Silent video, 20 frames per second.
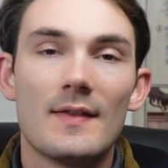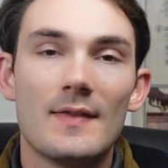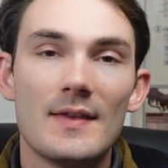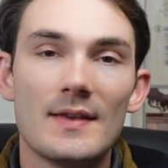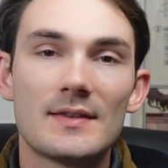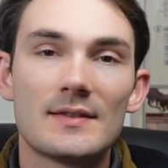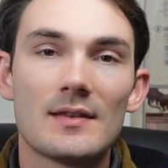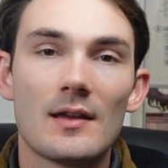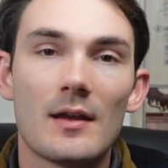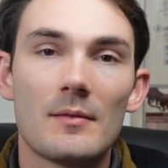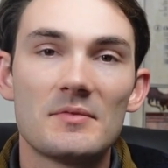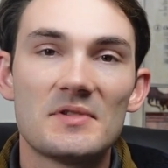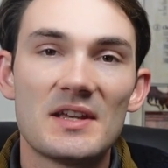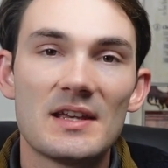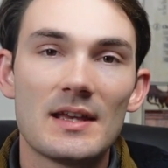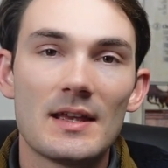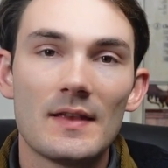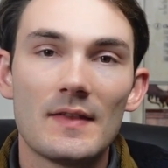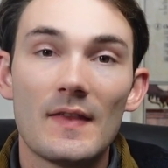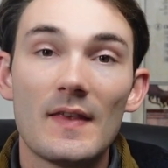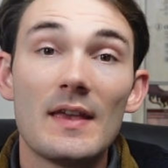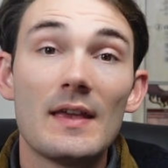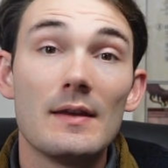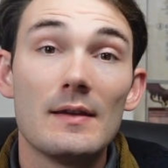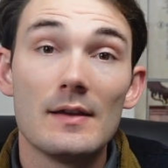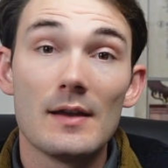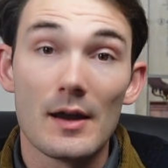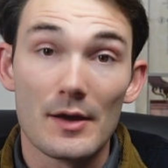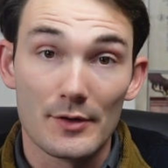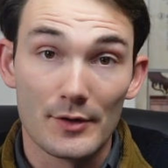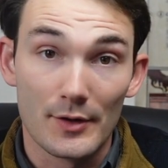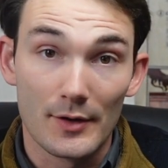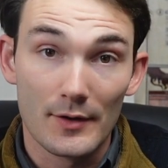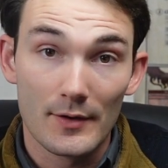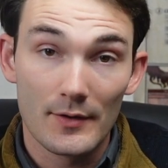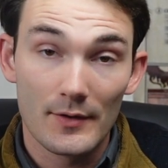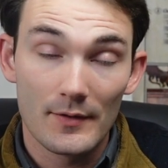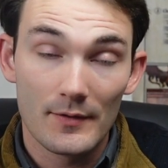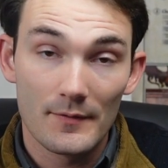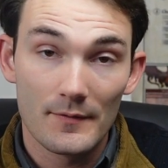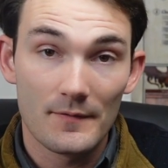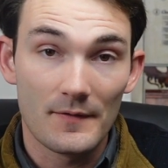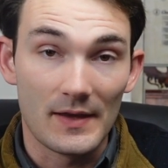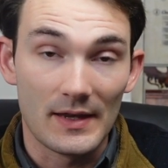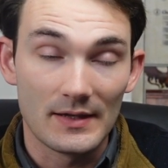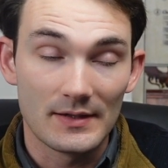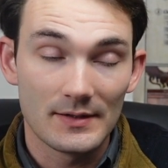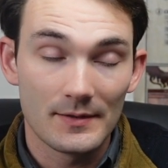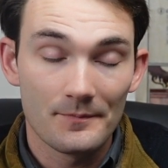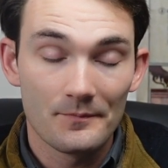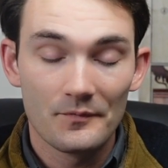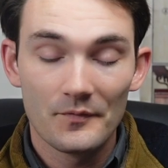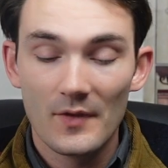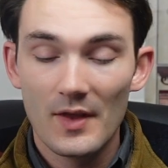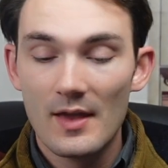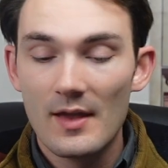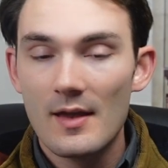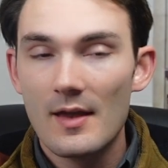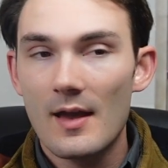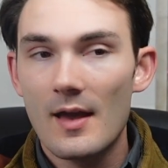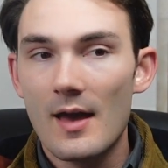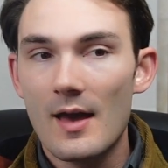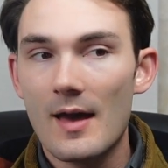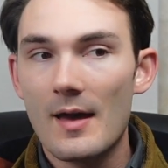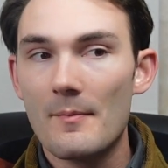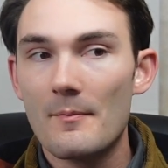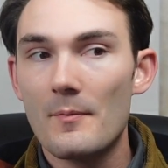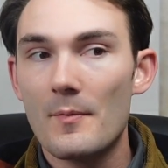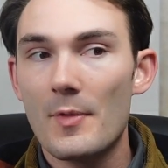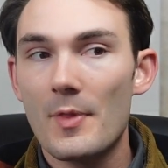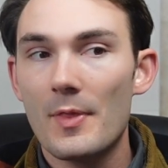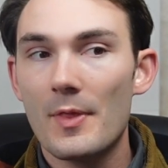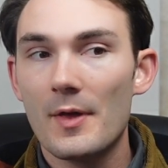this time taking the gunner feat. Um,